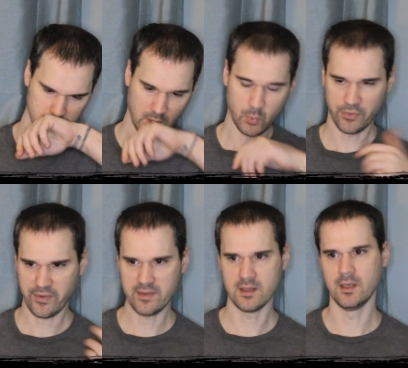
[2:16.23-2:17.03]
I will
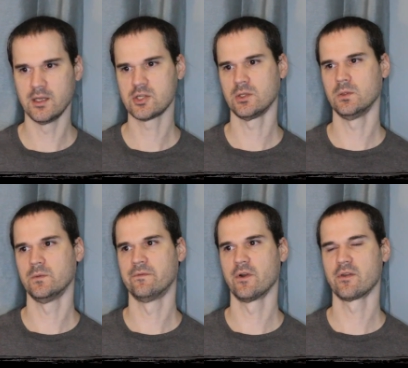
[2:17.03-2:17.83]
say in the initial
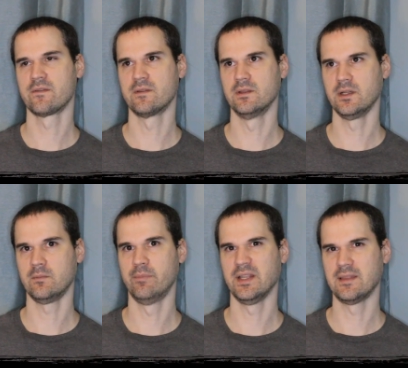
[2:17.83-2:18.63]
first little
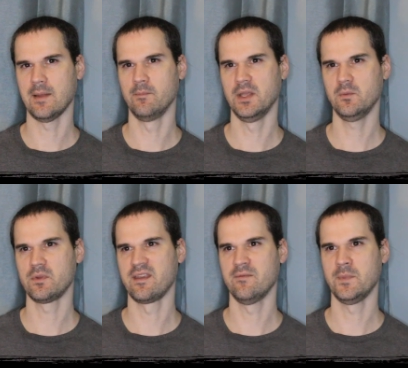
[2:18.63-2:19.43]
bit, that mint
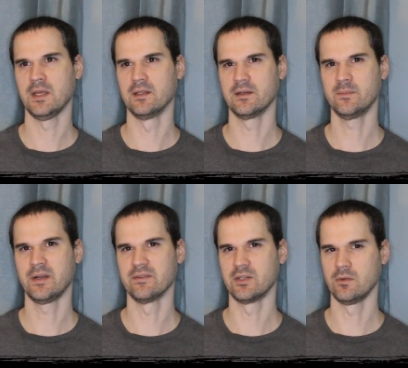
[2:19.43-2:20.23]
was giving me a little bit
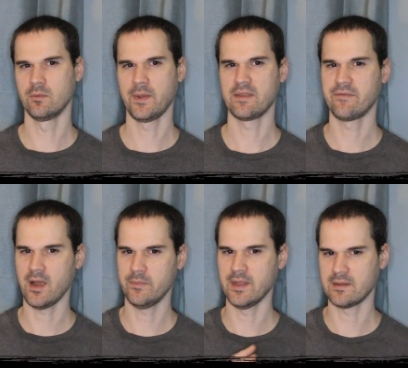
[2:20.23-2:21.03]
of a toothpaste
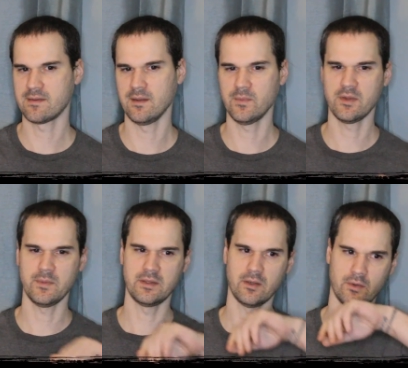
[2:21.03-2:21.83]
vibe. That seems to
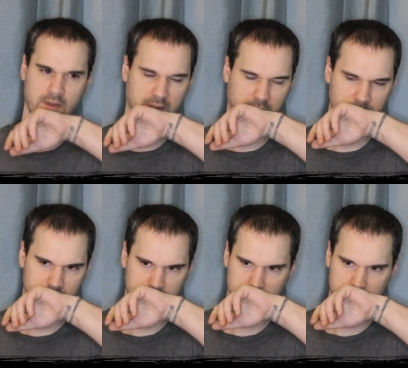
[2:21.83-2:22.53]
be toning down.